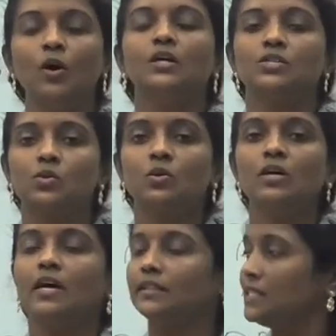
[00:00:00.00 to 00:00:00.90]
So
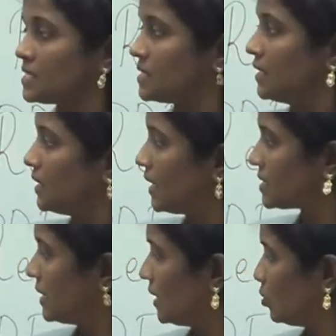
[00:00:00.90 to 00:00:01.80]
this has
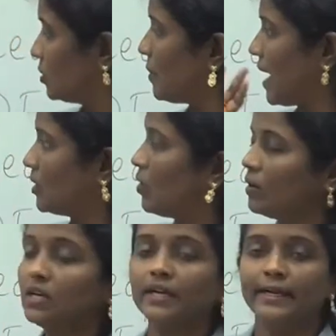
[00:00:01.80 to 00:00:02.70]
led to the ban on
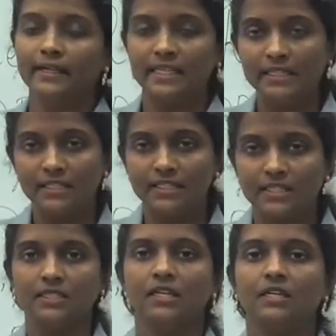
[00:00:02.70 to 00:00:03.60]

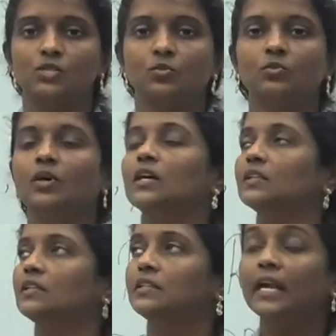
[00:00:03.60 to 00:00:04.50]
DDT. So
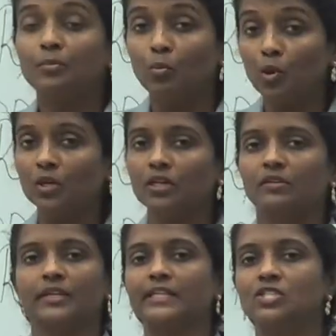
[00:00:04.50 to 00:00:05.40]
the, that book,
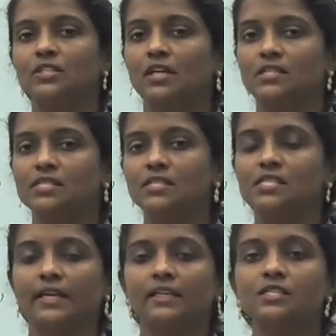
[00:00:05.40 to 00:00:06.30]
Rachel Carson,
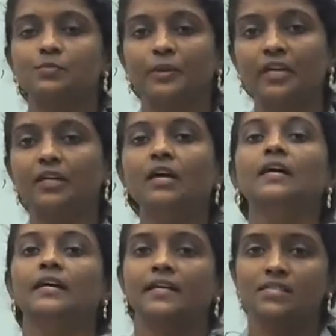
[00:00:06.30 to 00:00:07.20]
Silent Spring,
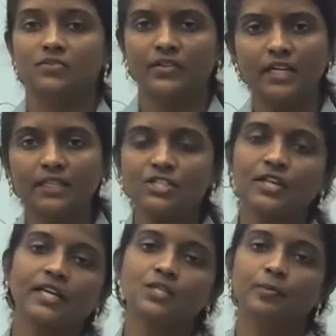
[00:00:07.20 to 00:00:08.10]
has really
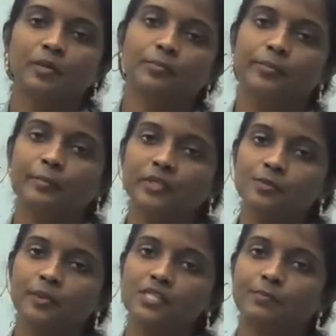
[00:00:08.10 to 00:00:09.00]
changed per people's
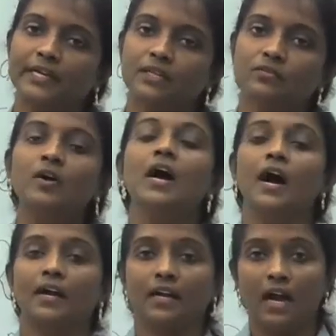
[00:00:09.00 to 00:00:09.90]
perspective
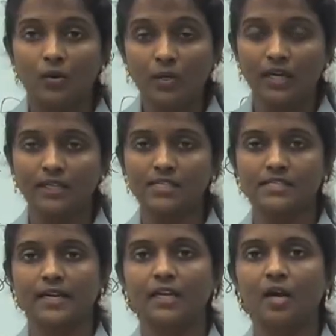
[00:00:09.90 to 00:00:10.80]
and our
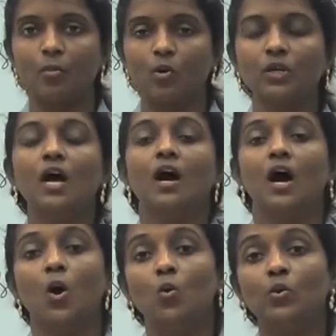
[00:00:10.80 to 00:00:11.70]
understanding about
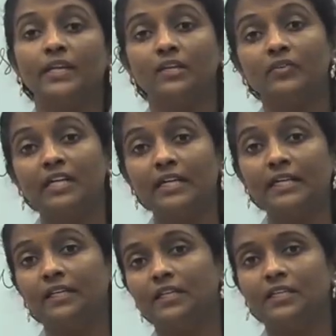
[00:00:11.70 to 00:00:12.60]
how even
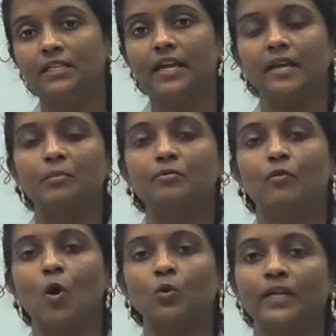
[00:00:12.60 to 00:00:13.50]
DDT can be
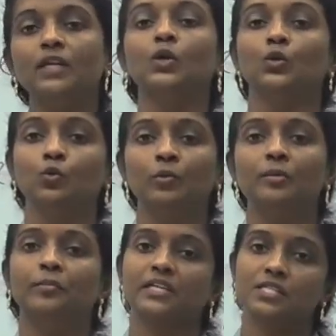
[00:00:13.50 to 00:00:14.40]
found in human
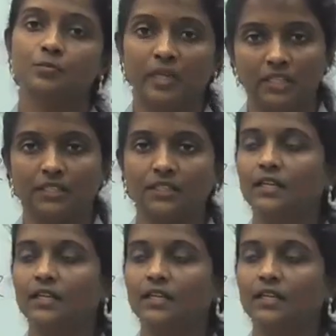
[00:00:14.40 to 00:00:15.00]
breast milk.